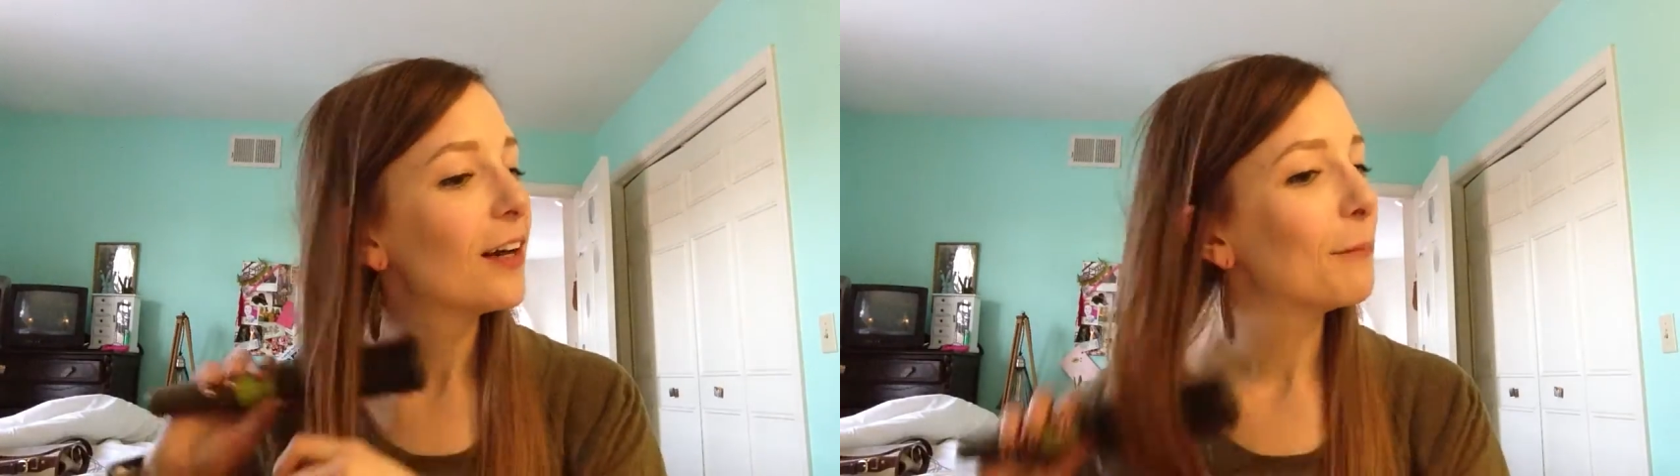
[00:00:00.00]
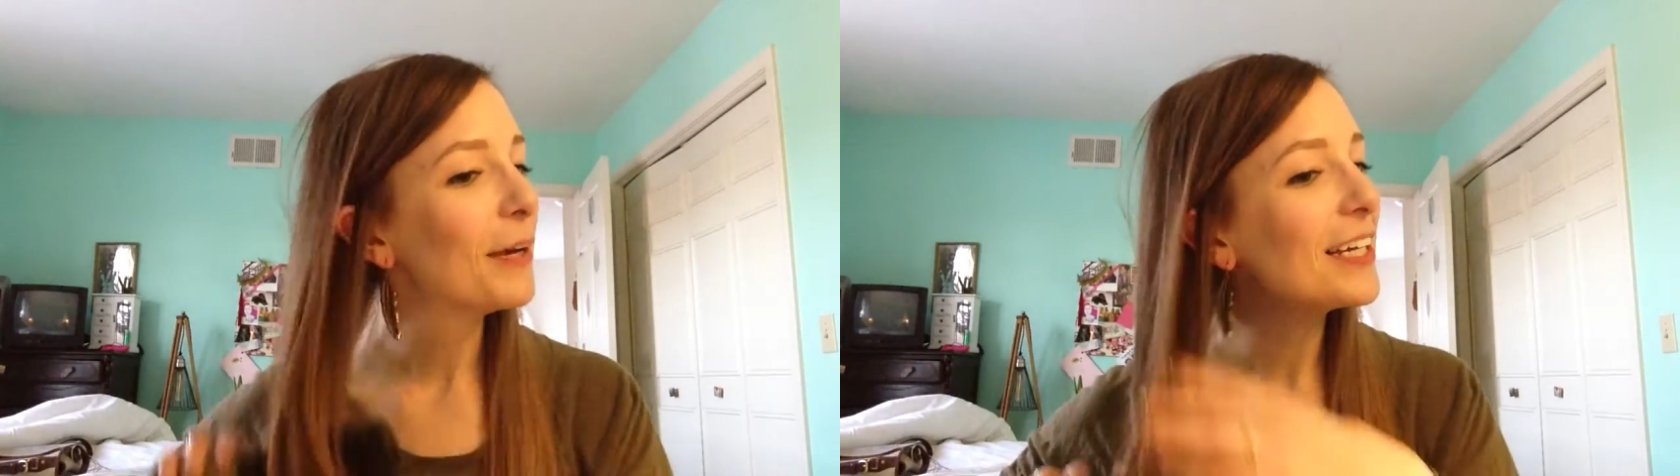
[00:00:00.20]

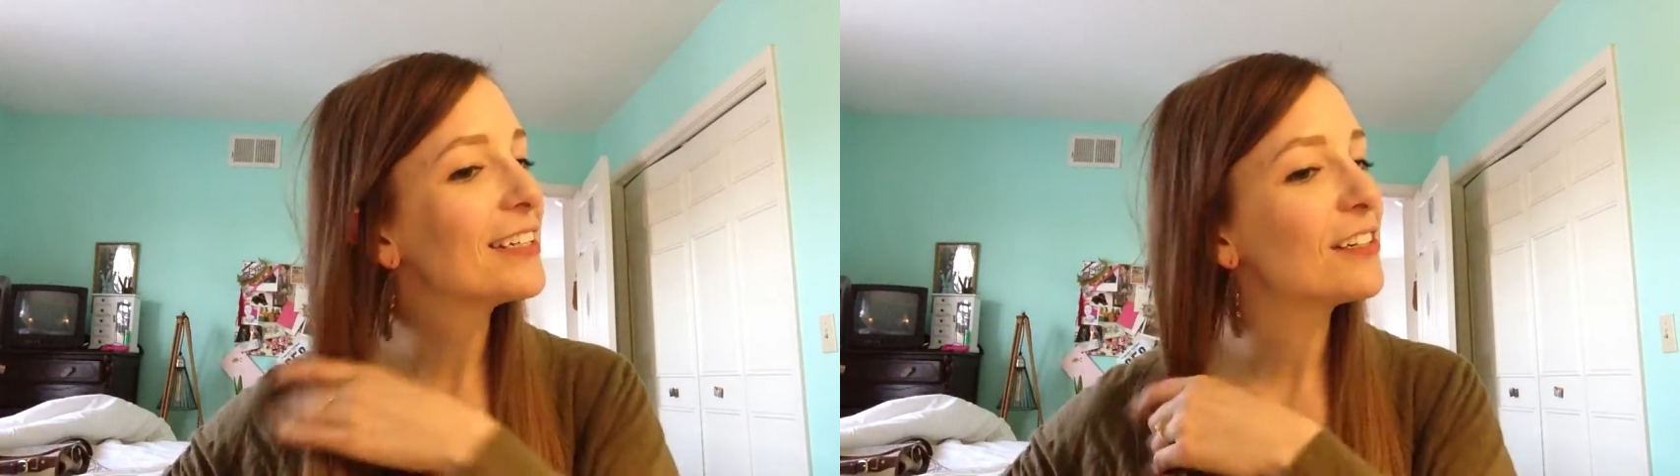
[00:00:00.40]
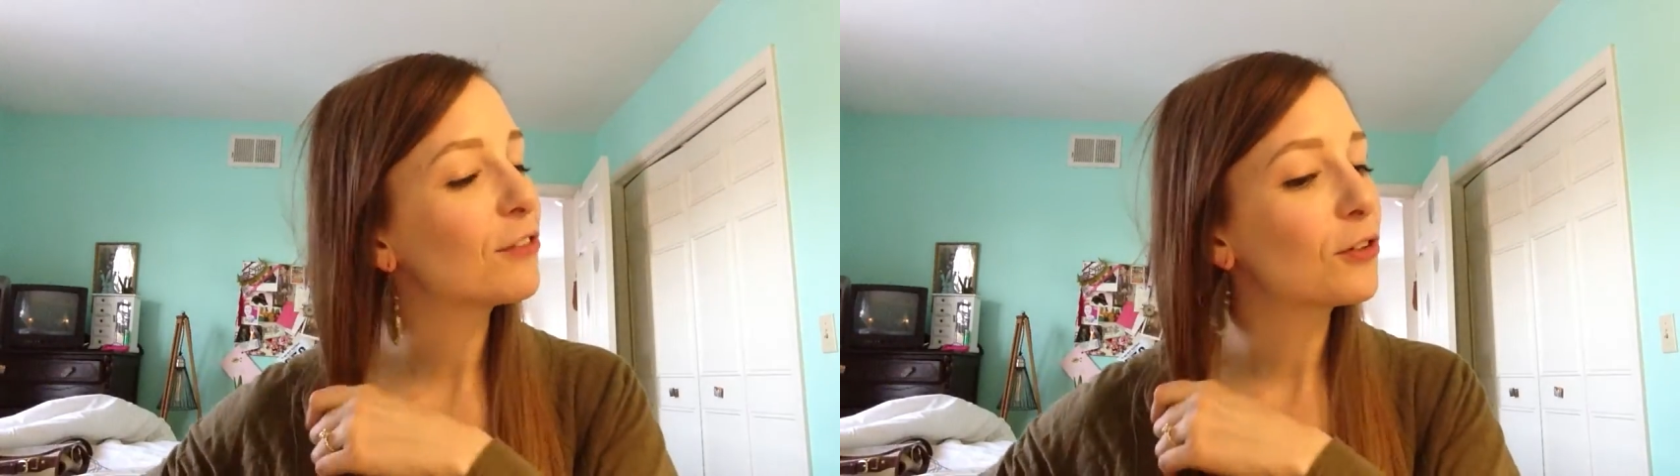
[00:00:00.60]
make
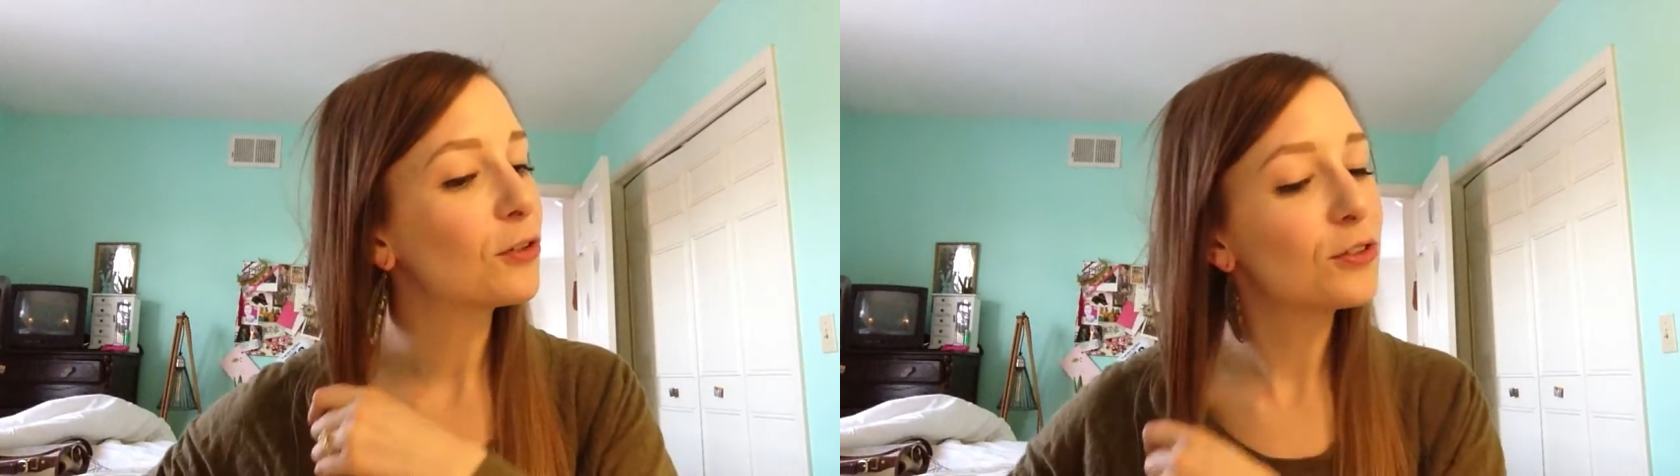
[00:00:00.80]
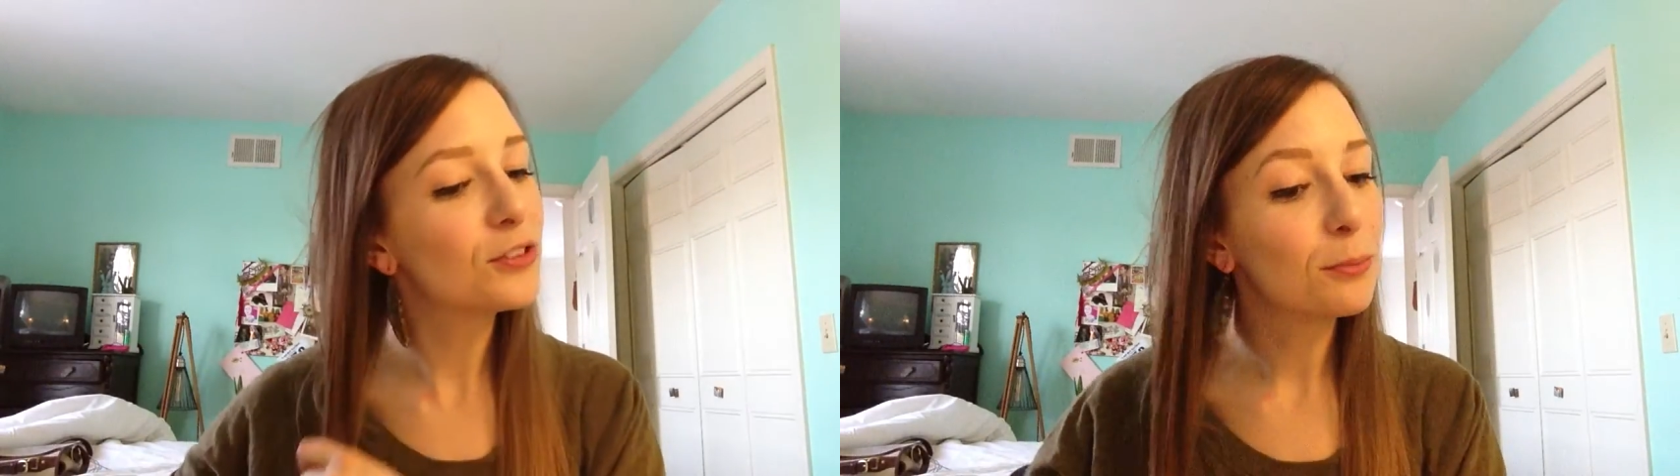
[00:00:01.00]
it
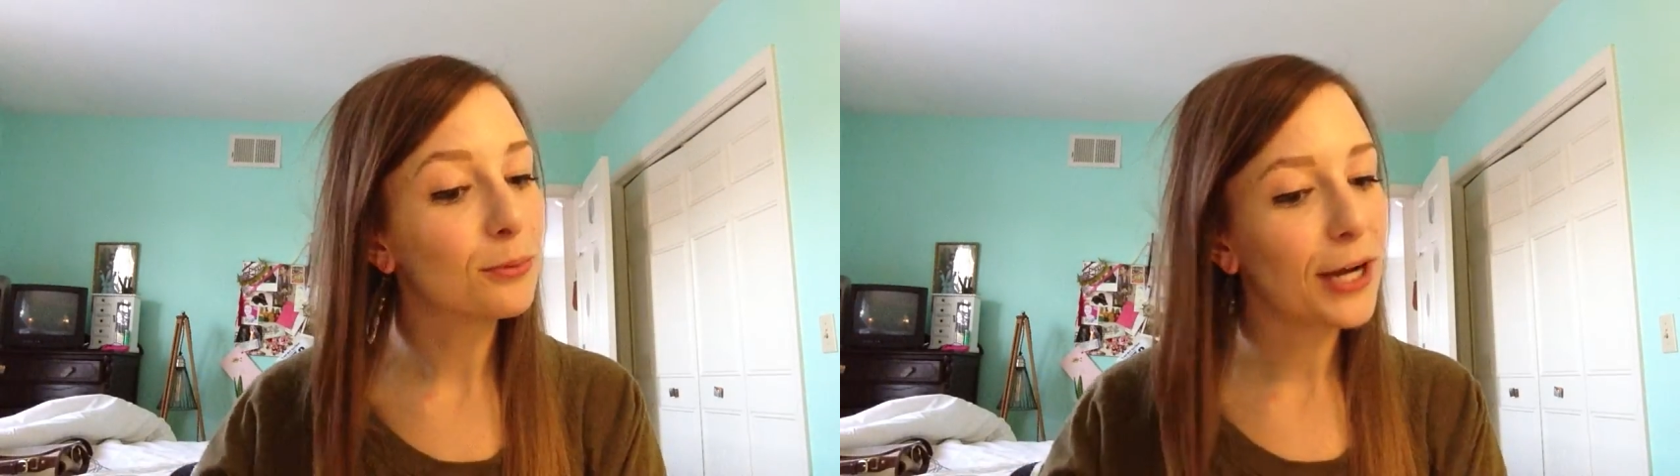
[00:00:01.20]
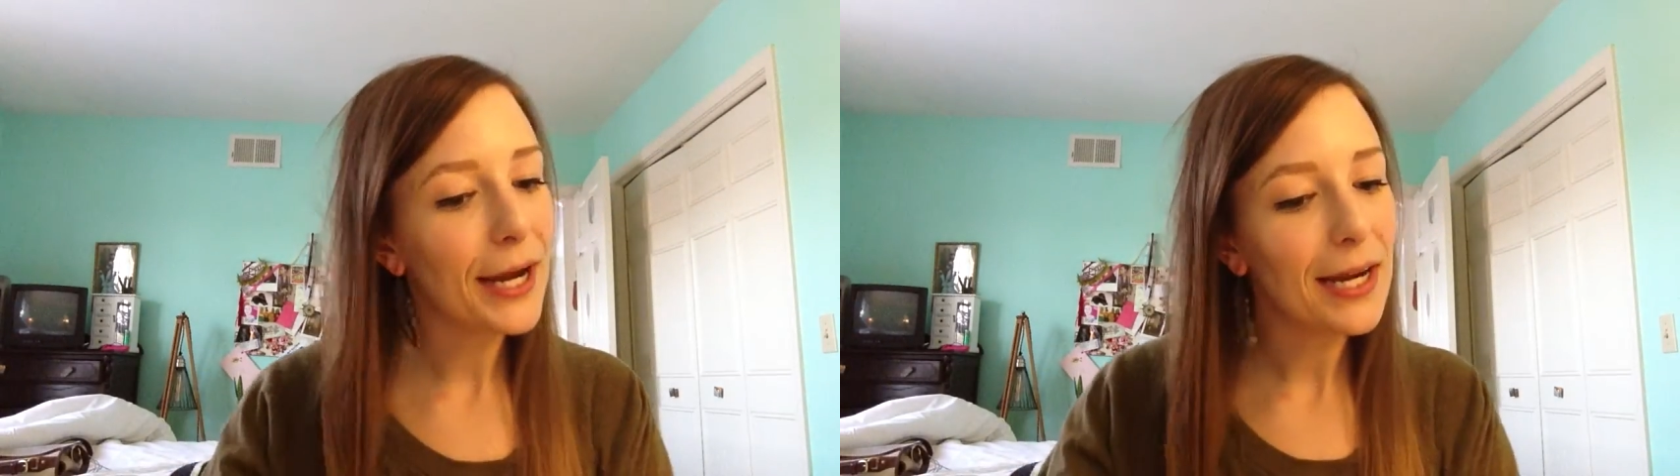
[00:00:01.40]
difficult to
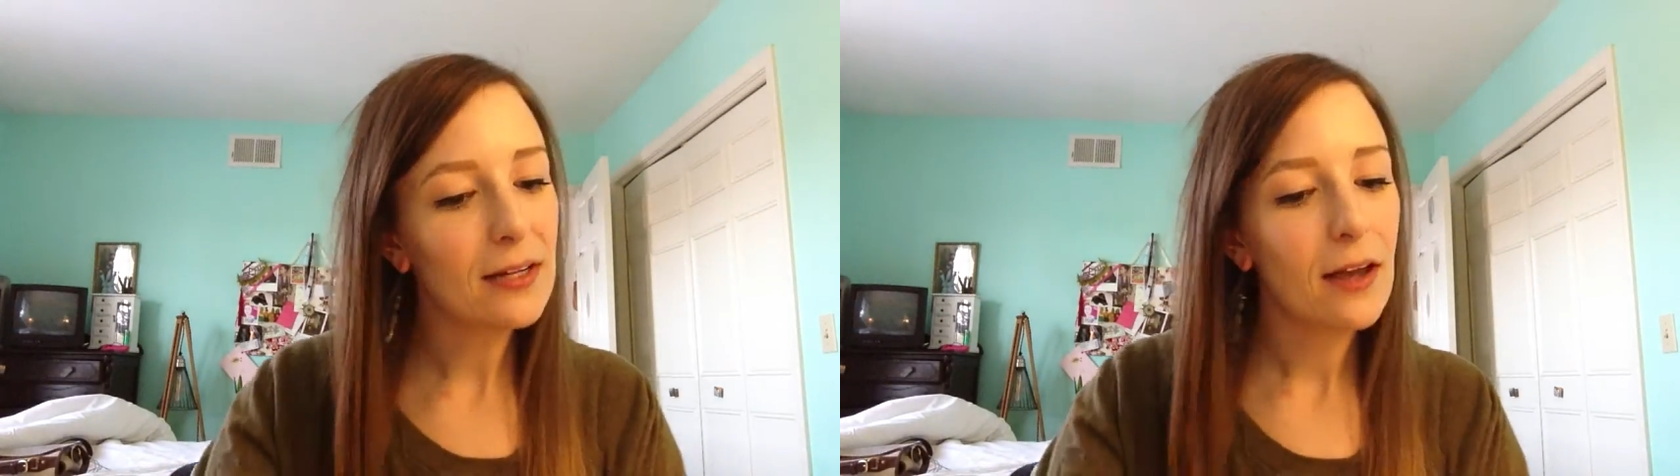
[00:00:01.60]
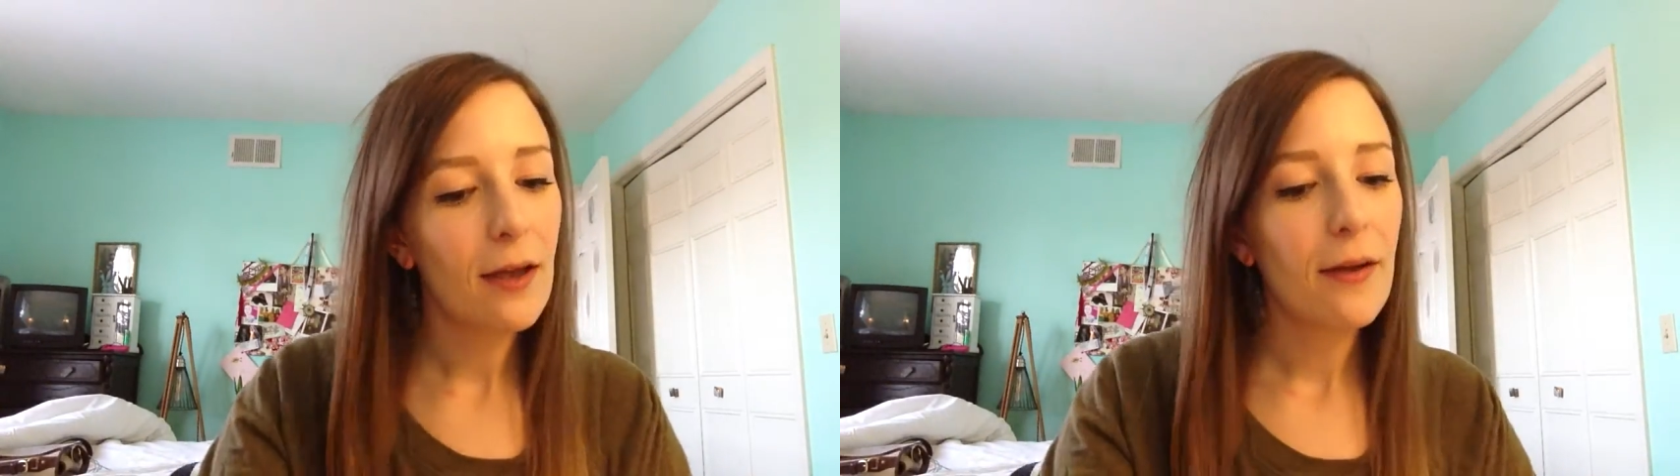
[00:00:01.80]
braid.